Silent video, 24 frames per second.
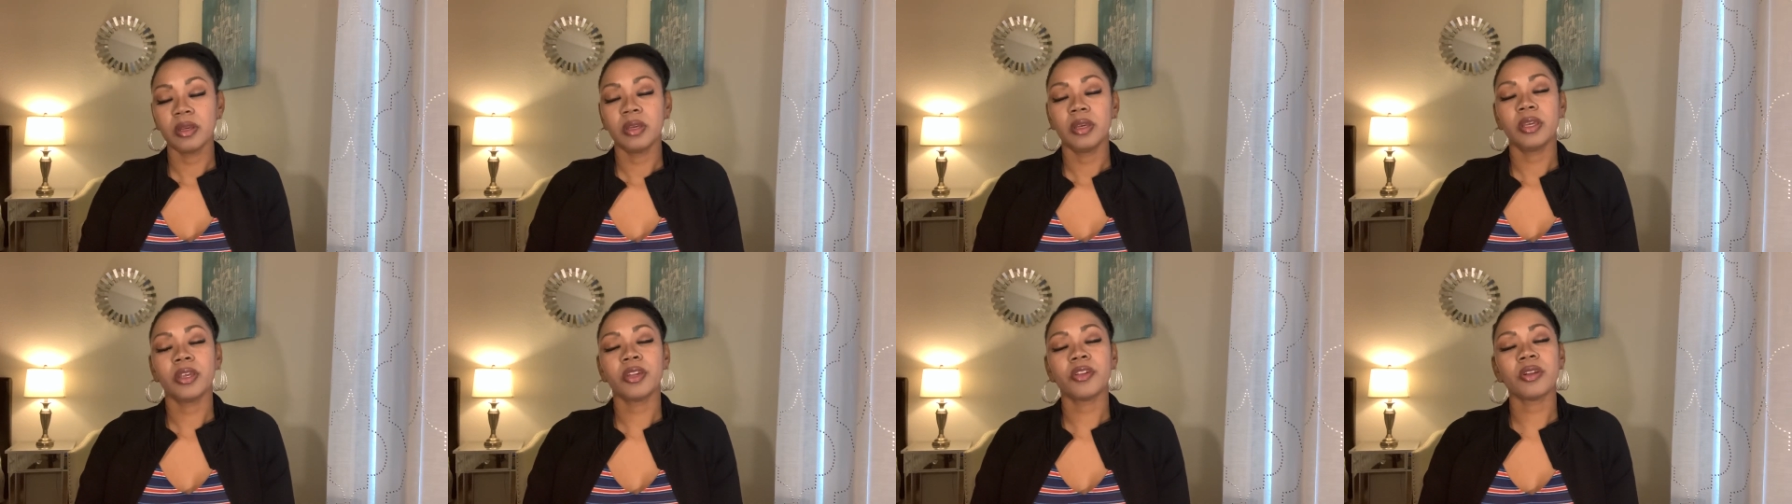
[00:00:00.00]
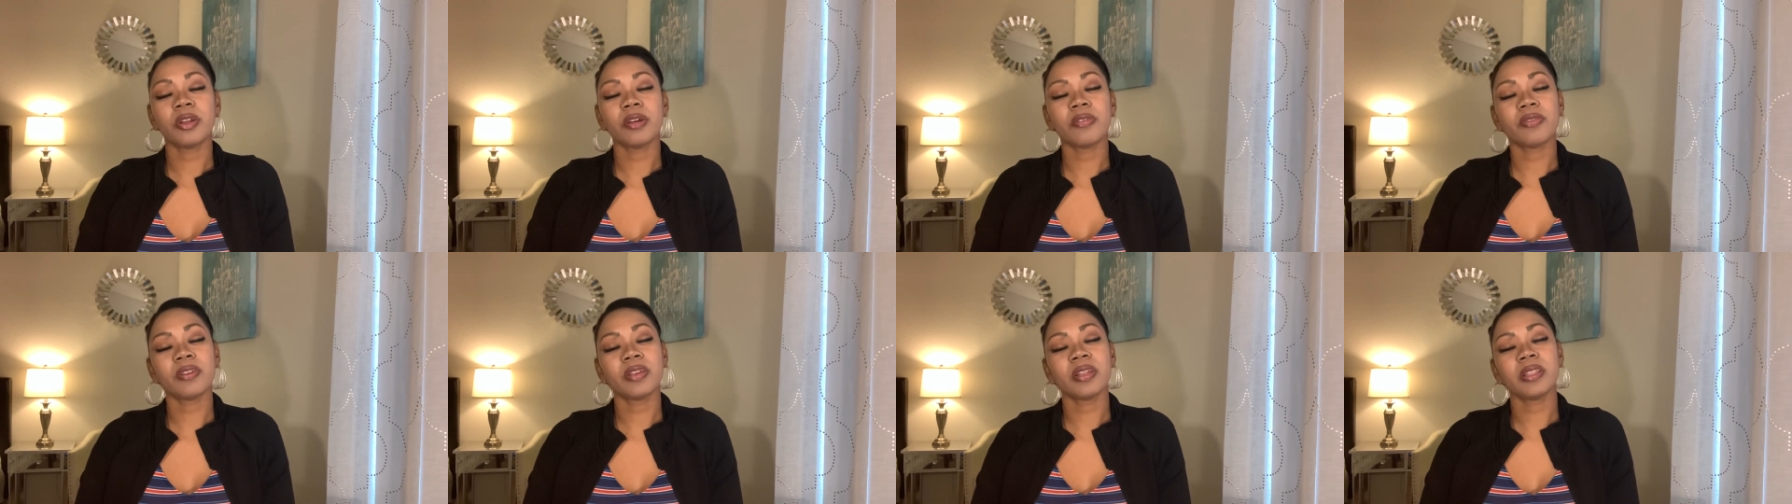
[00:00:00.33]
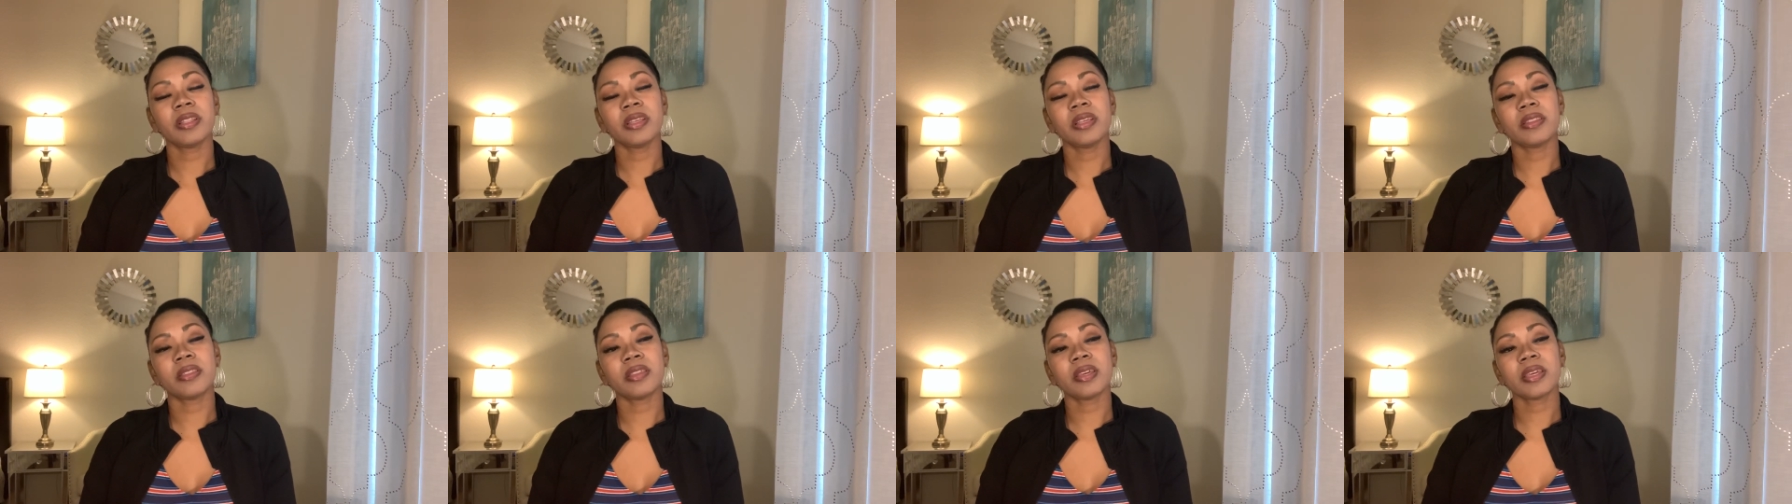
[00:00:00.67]
You're
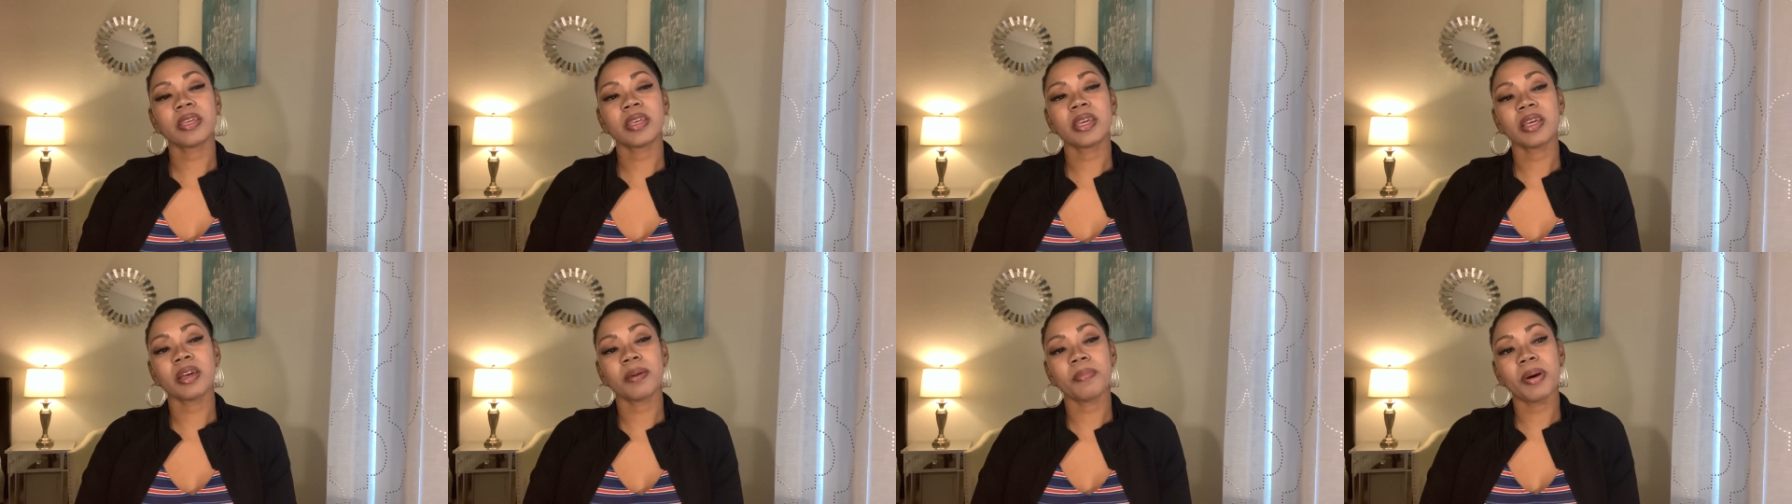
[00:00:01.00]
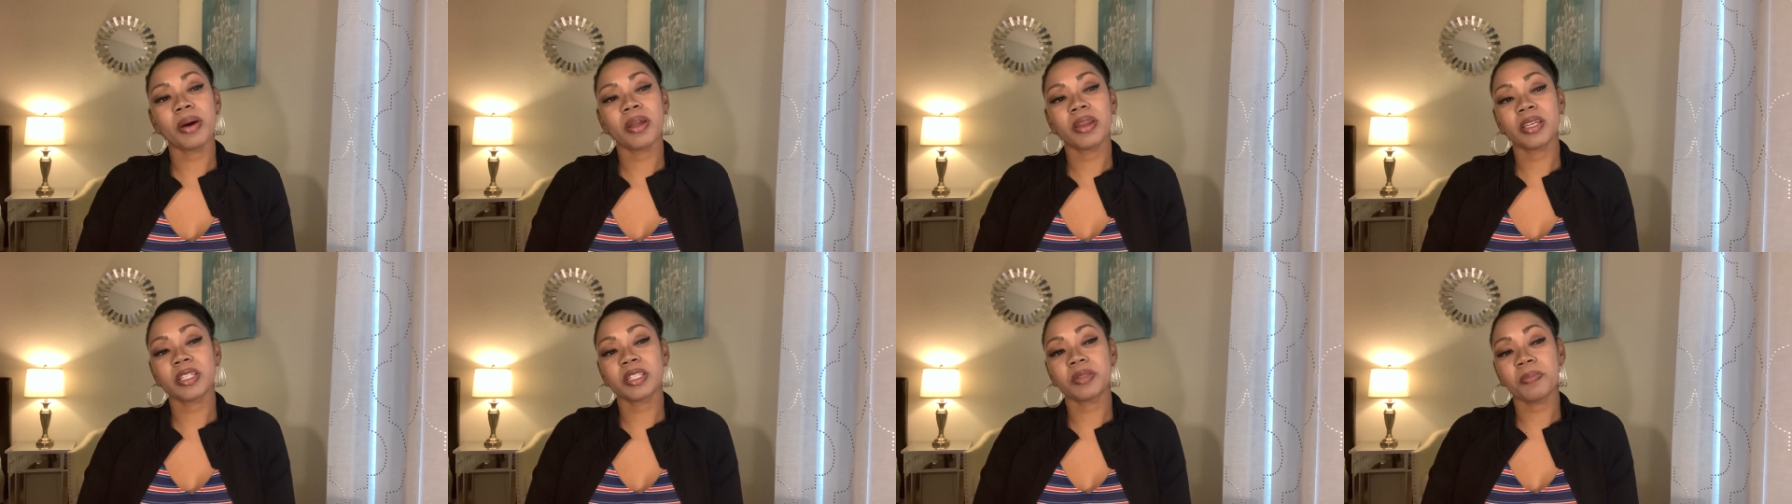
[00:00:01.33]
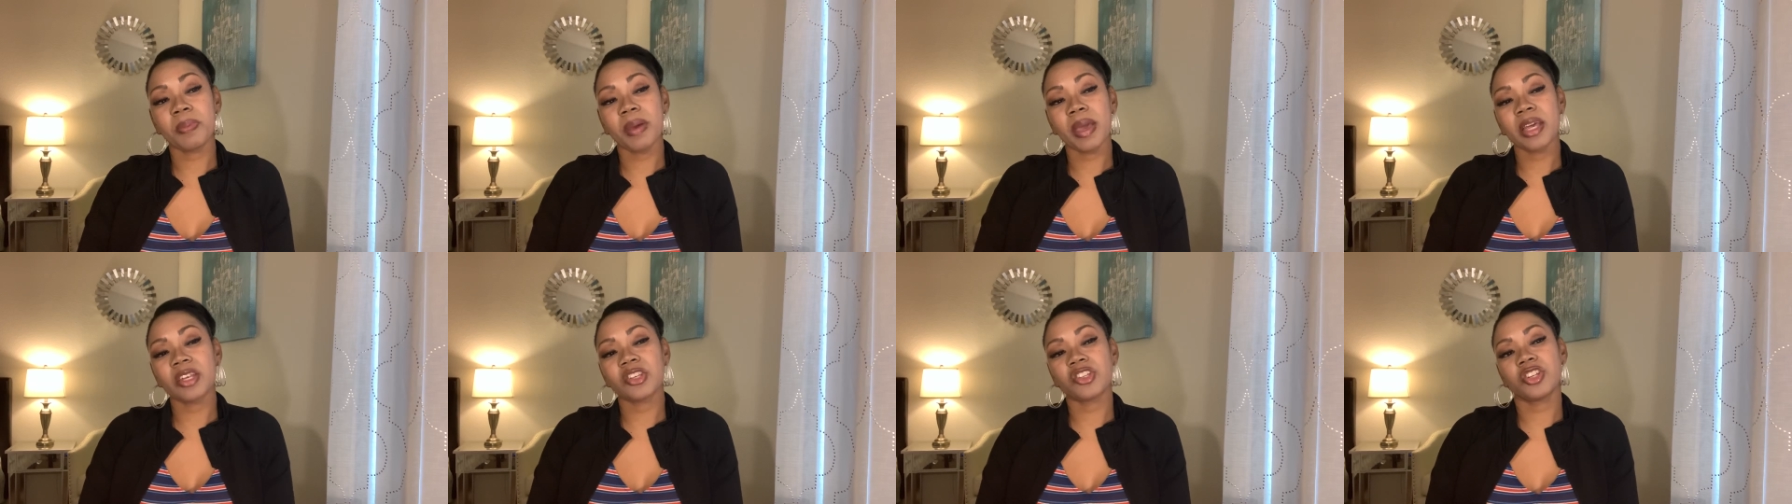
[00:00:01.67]
definitely thinking about
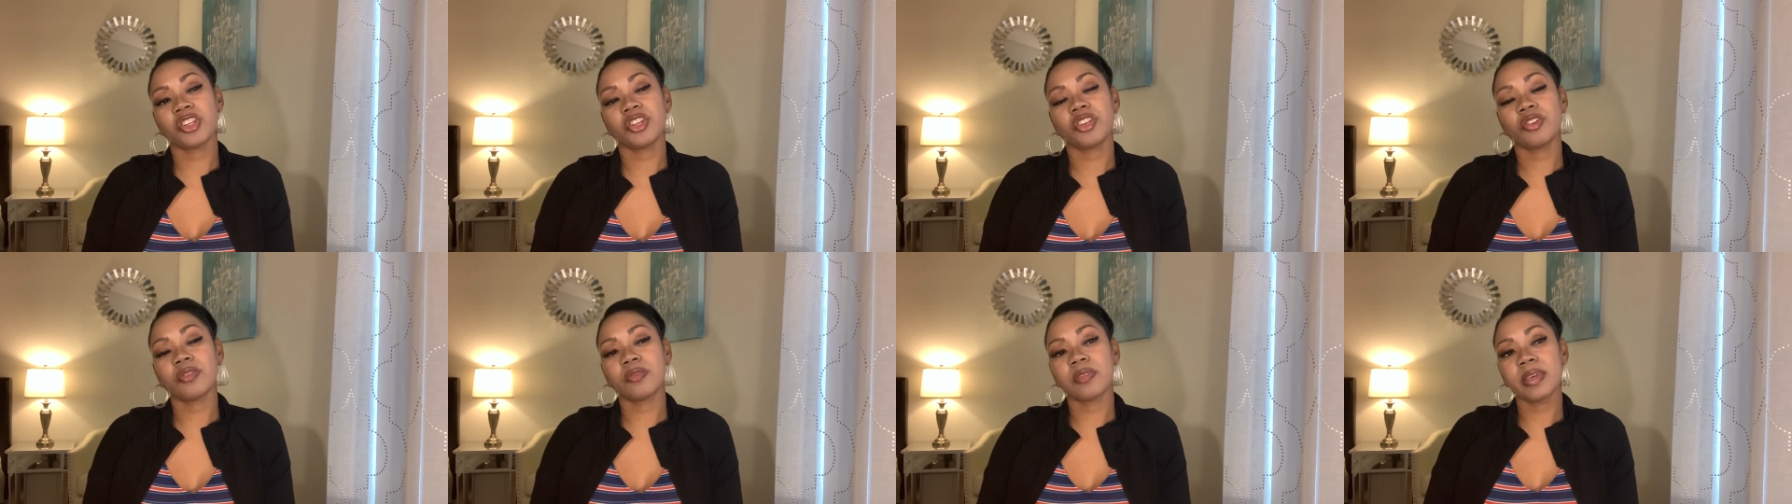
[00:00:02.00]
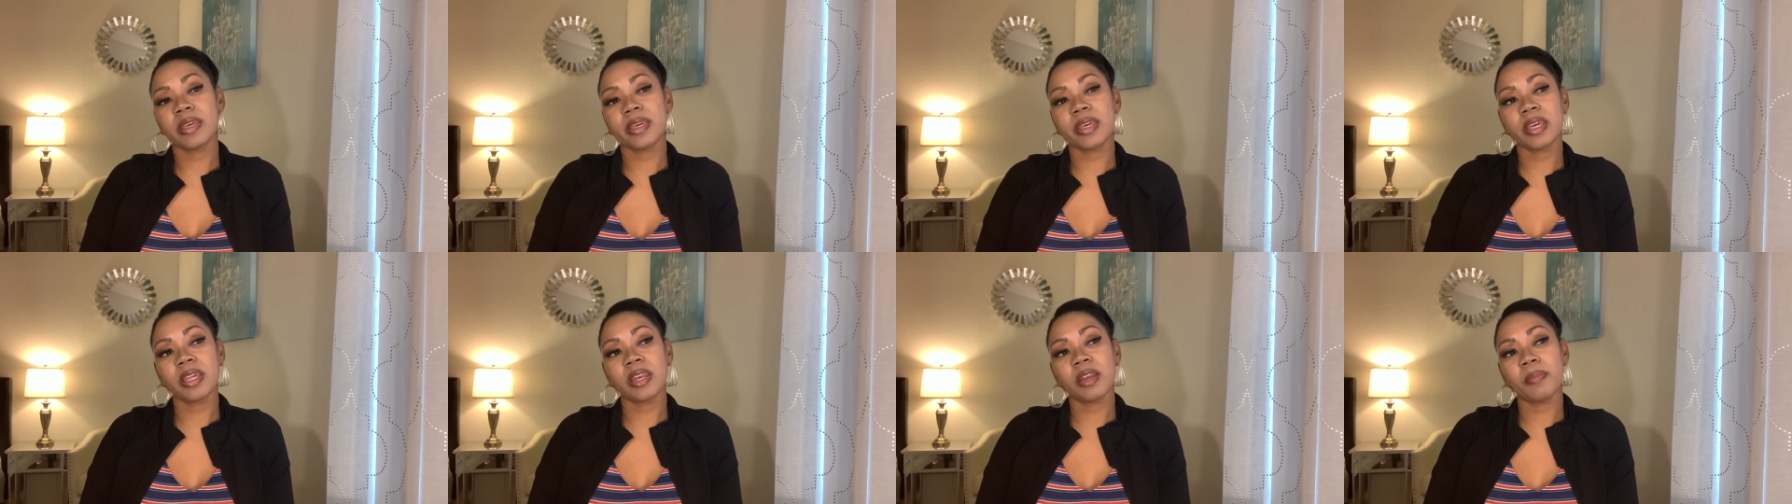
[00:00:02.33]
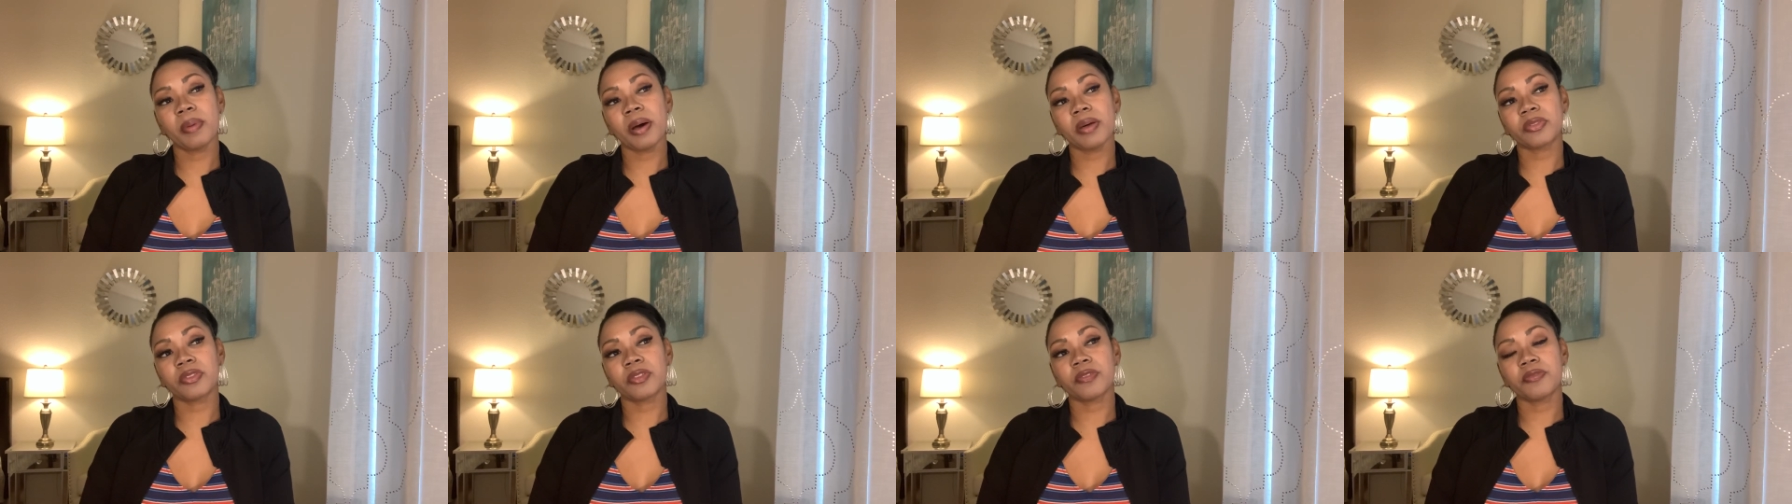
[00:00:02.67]
expansion. You're thinking
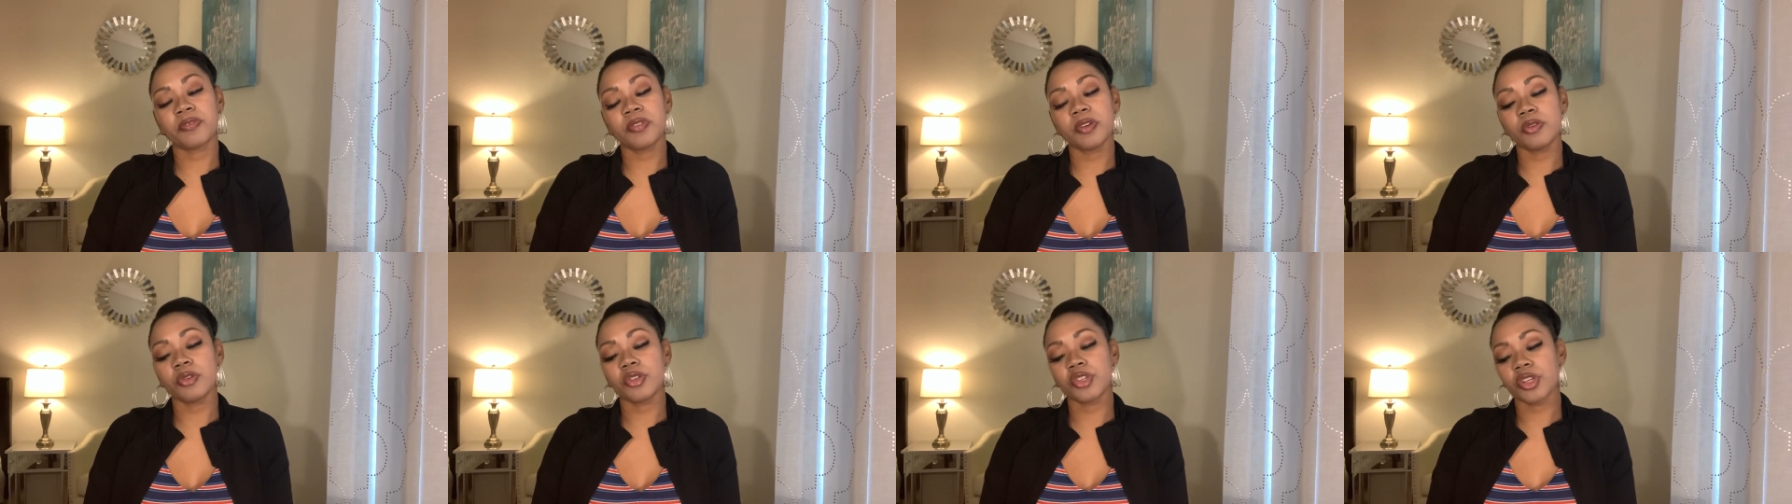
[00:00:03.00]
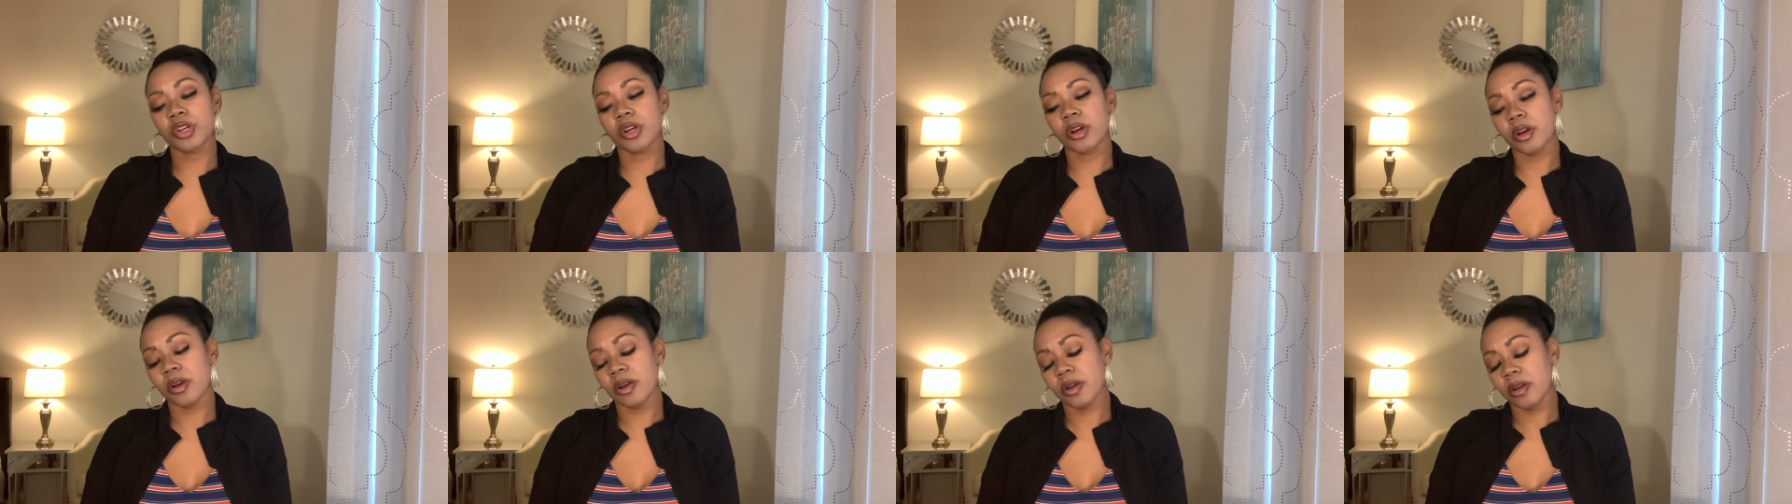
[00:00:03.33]
about the future.